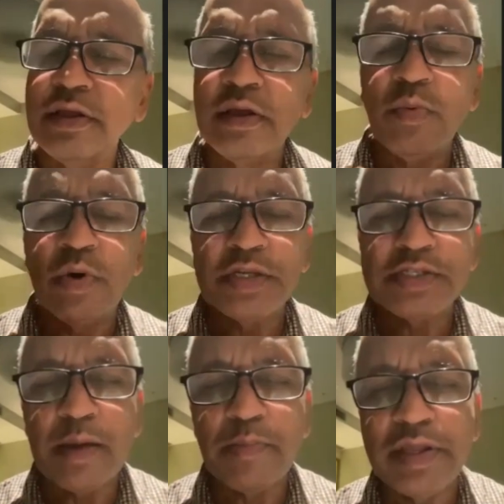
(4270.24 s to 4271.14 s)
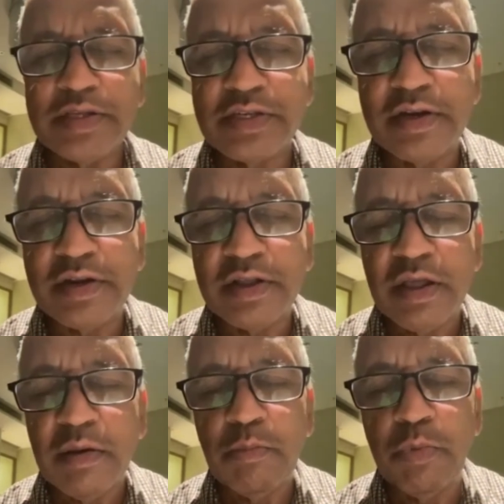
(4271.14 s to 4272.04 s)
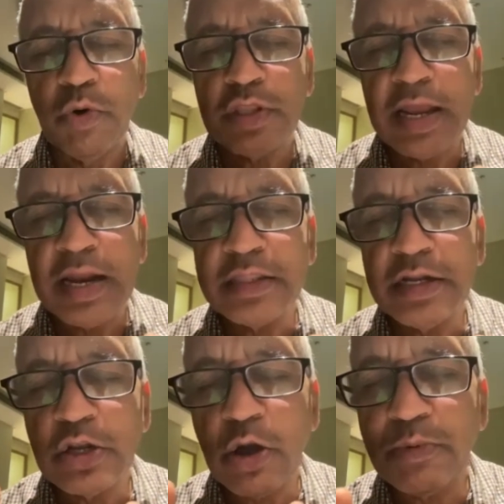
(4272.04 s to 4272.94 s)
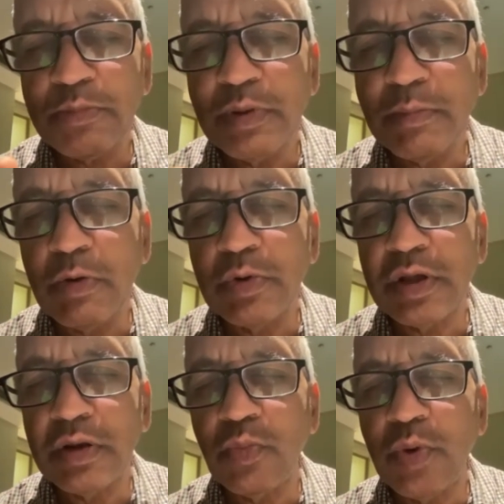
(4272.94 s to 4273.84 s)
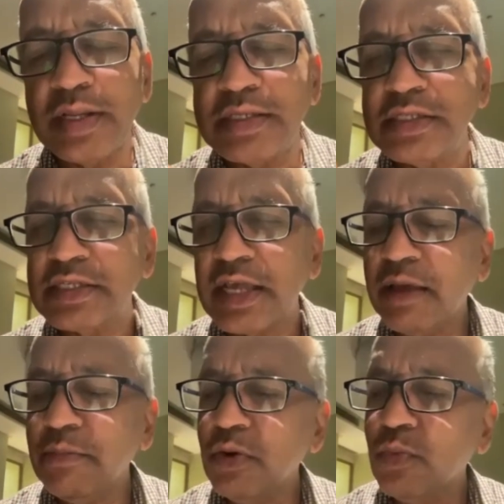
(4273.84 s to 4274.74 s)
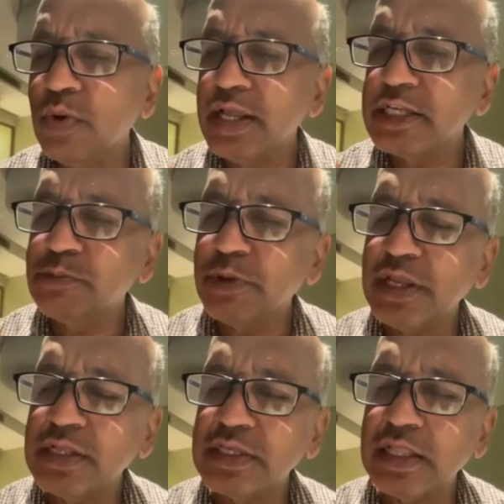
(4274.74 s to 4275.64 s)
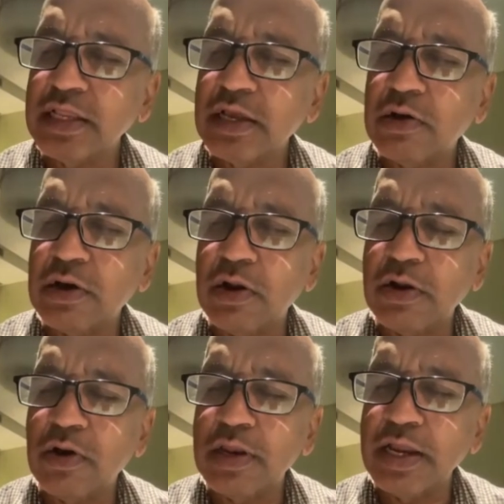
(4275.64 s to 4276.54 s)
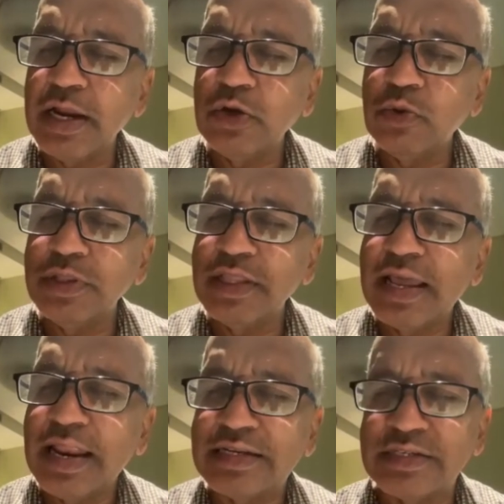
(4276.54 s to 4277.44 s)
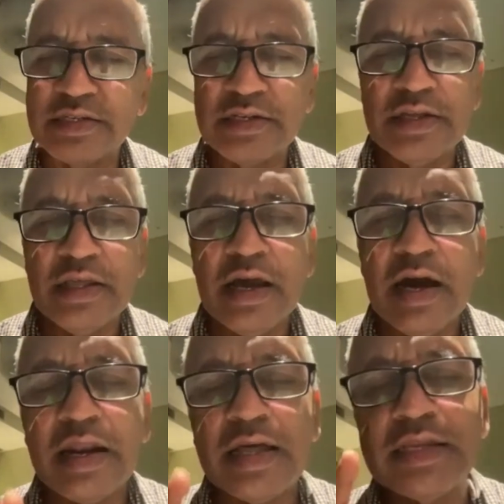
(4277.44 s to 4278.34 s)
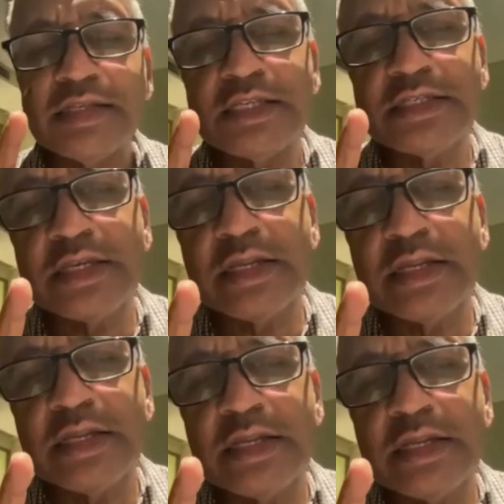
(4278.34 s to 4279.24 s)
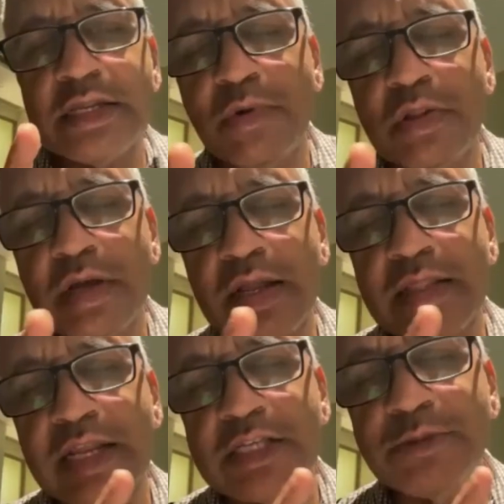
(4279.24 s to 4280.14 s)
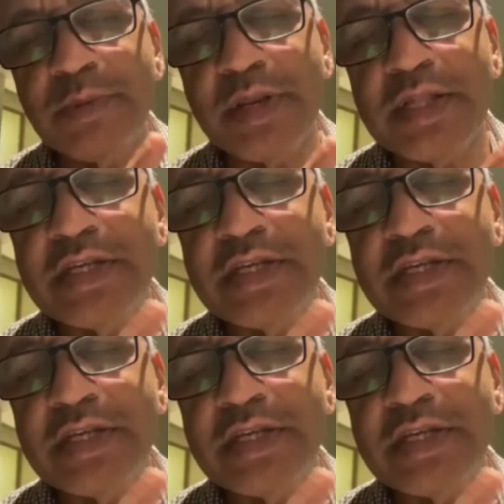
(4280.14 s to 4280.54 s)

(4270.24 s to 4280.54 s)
what is happening, sir? Both are at the top of the mountain. One is describing one experience and call, calling it to be the great. Another is eh, telling about another experience